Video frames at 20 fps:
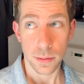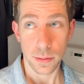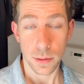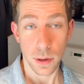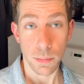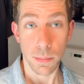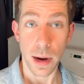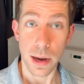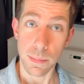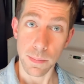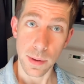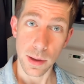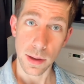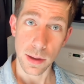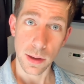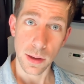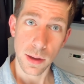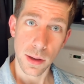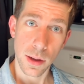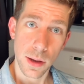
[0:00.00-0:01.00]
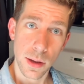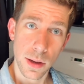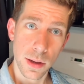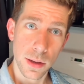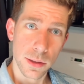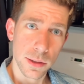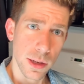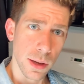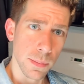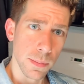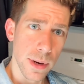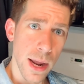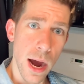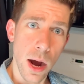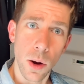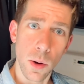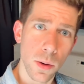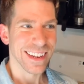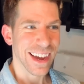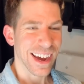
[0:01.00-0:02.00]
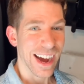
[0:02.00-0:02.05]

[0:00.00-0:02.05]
There might be some now.